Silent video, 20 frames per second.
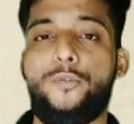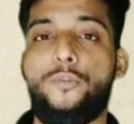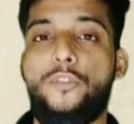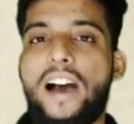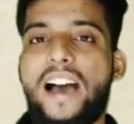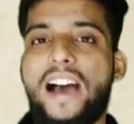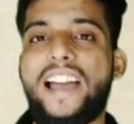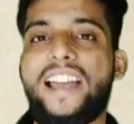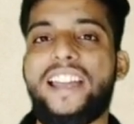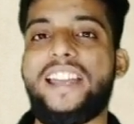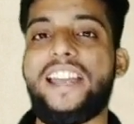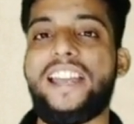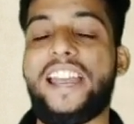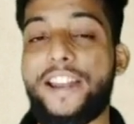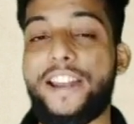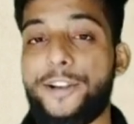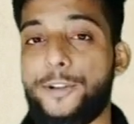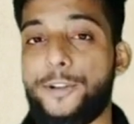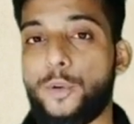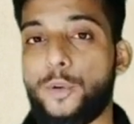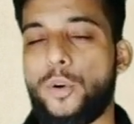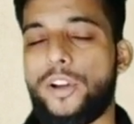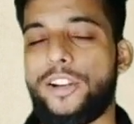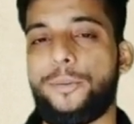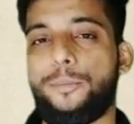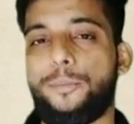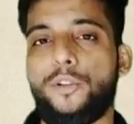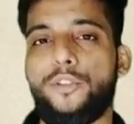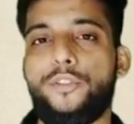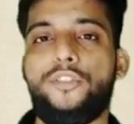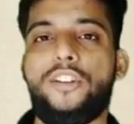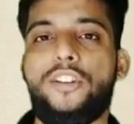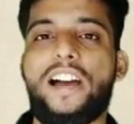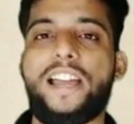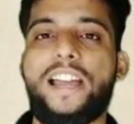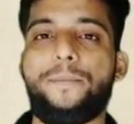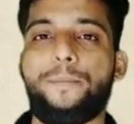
5 into 1 upon y,